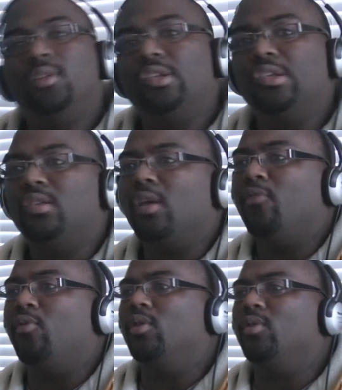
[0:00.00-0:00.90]
This is a
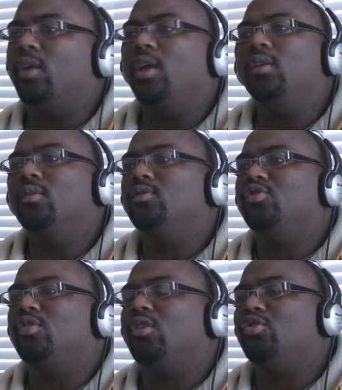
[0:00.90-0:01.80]
tough one, okay?
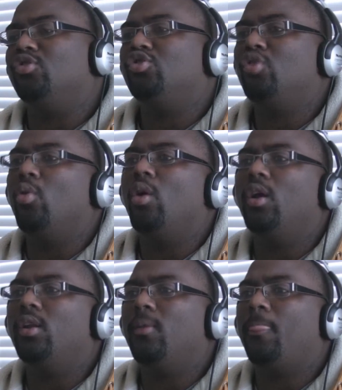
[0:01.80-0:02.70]

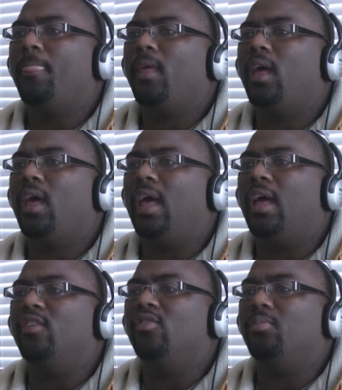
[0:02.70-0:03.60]
Shogun
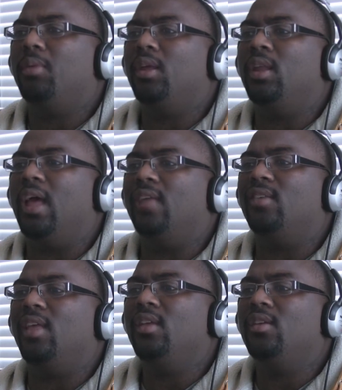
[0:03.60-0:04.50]
has been
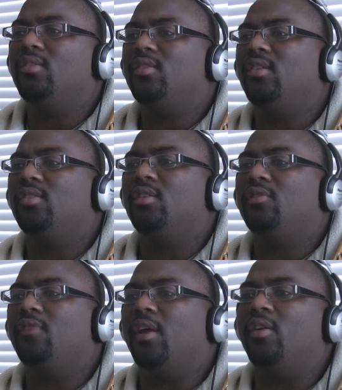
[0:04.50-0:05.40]
as inconsistent
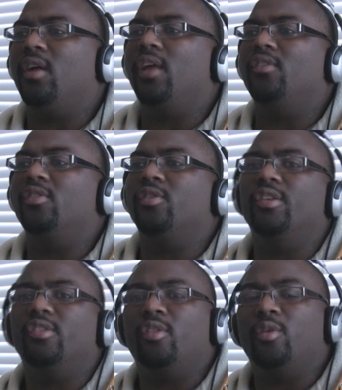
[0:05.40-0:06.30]
a fighter as there
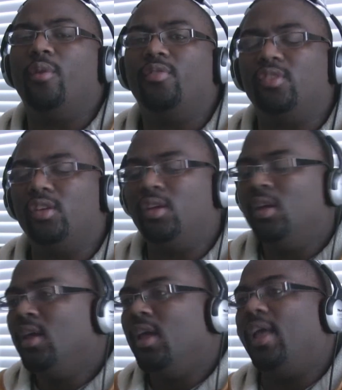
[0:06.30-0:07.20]
is in the UFC,
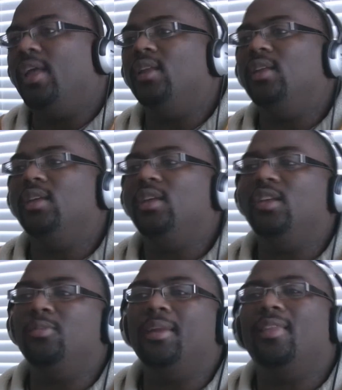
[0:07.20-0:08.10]
and
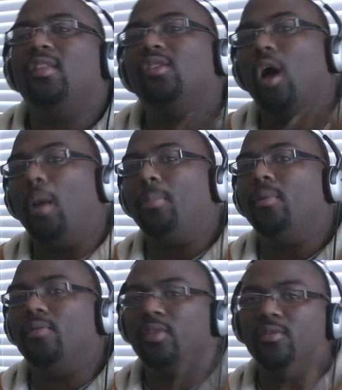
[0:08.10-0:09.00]
he's been at the
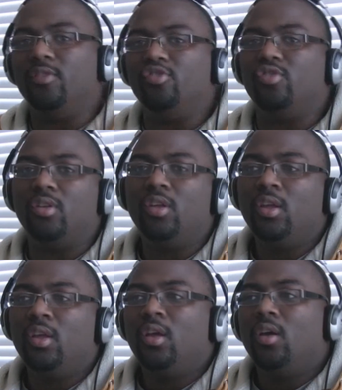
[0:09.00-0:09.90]
top of the division.
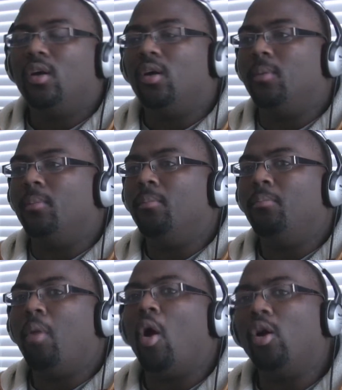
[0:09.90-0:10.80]

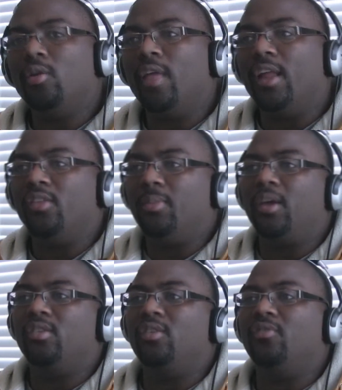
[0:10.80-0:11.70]
Part of that is
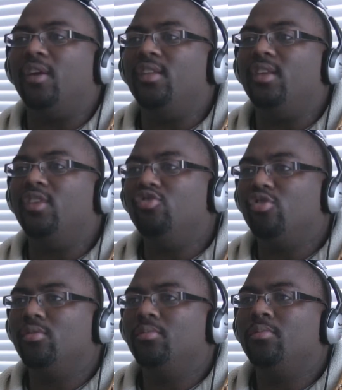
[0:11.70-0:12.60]
because he fights
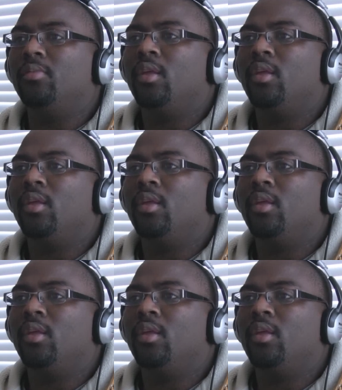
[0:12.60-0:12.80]
injured,